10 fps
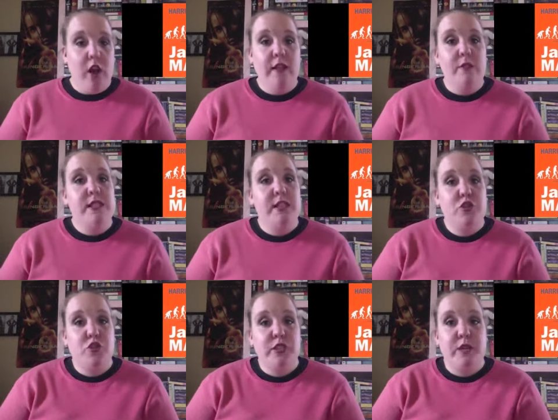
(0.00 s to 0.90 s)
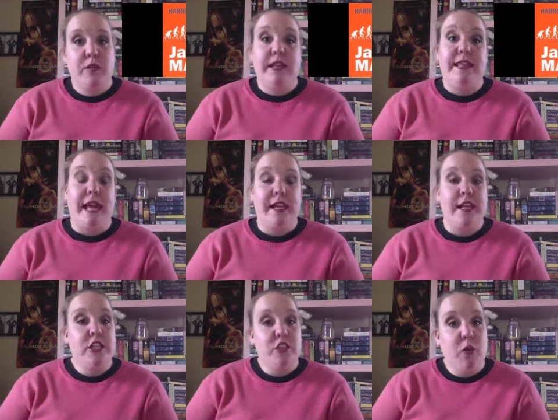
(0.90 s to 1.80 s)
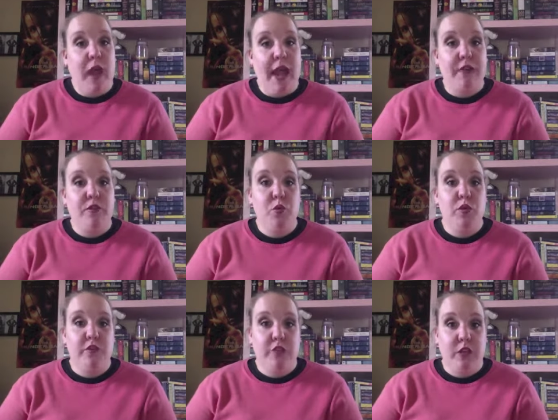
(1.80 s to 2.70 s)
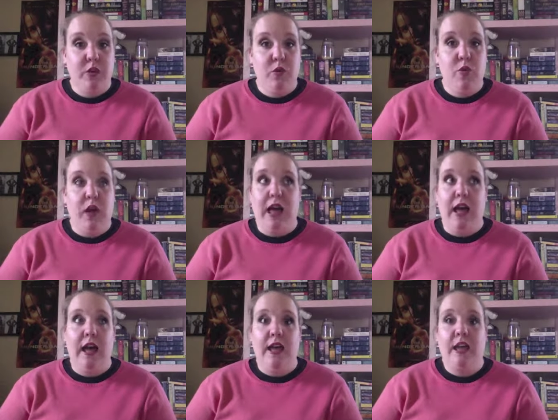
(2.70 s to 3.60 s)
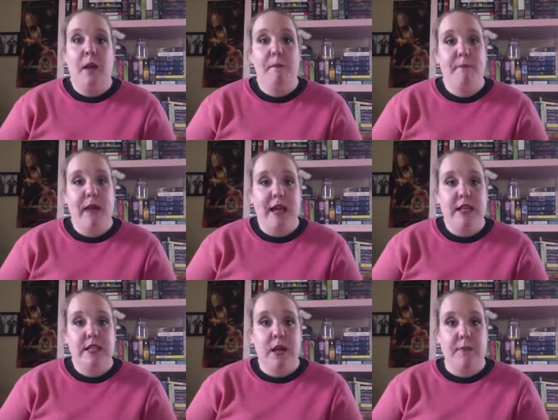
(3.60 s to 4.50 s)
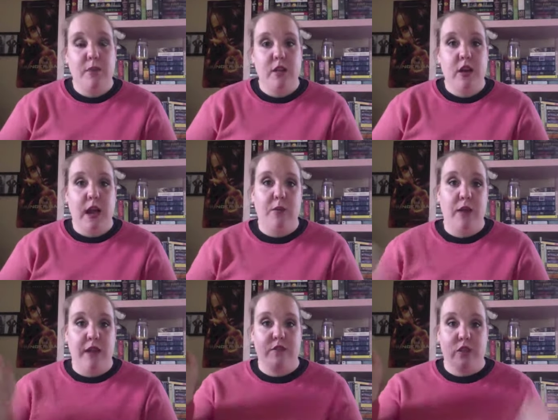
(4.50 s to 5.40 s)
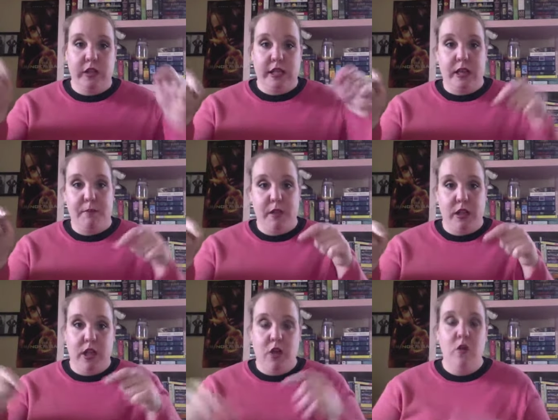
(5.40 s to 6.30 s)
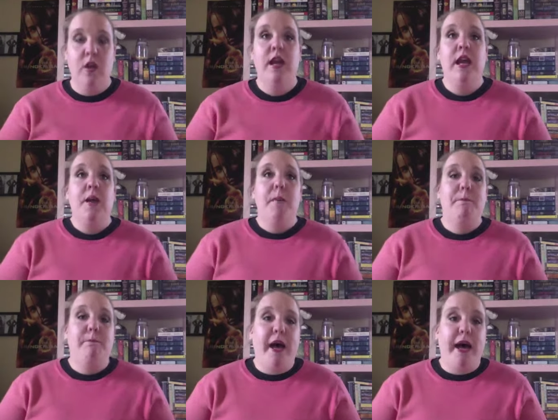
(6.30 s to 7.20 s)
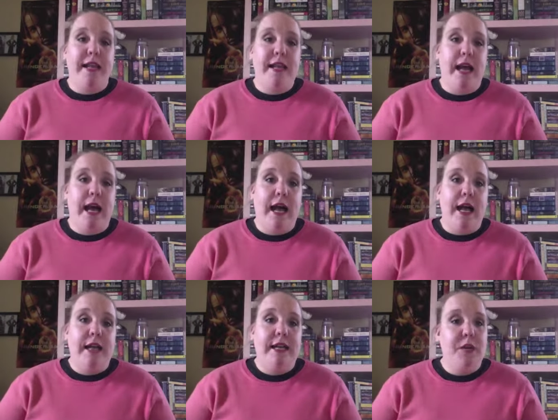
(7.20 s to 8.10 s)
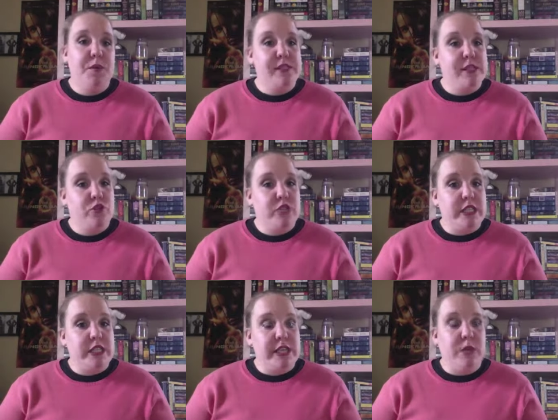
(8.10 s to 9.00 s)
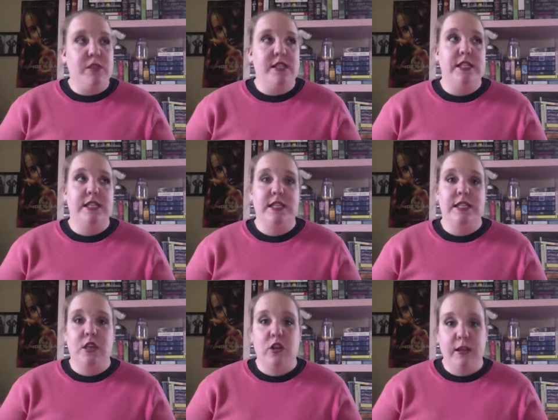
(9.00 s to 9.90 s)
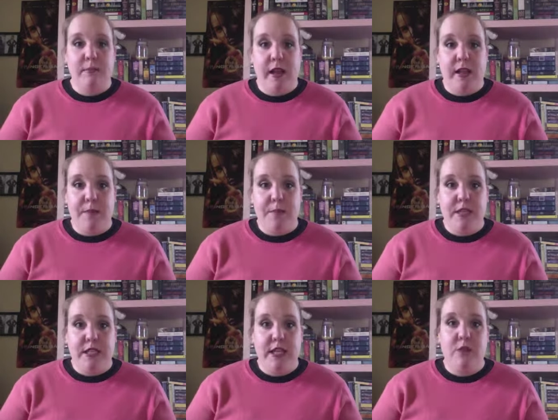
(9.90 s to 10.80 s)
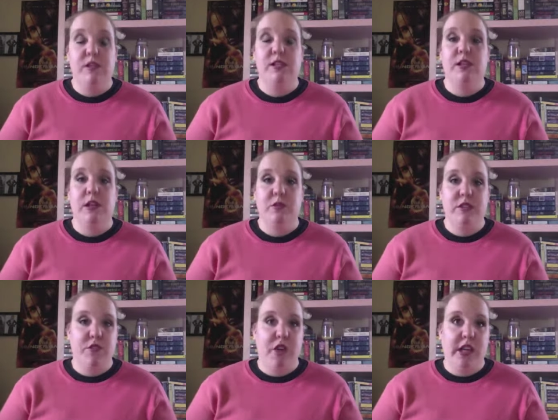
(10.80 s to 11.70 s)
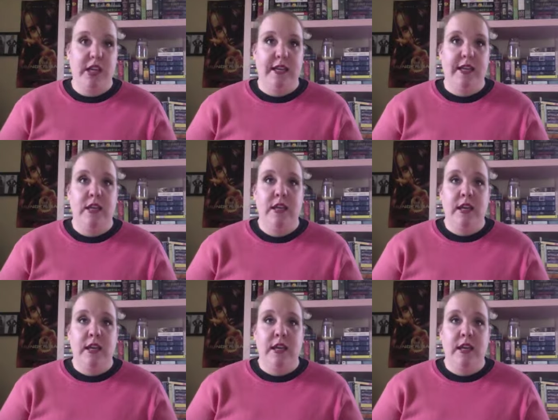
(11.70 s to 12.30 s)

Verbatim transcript: it was an interesting read. That I do have a review on my Tumblr. I will have the link below. But it was interesting. It wasn't necessarily my cup of tea. It was funny, and